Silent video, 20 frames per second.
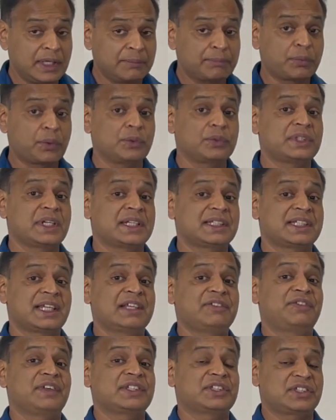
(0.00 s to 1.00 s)
improve their
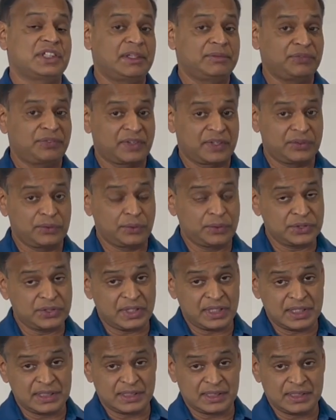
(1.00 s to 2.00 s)
self-esteem for those
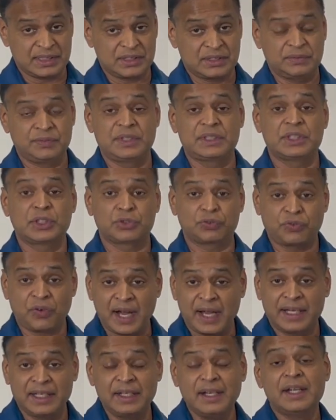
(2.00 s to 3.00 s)
reasons, which is
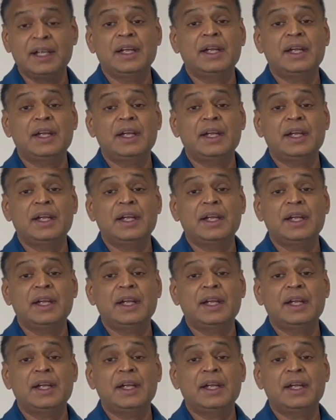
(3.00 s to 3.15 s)
fine.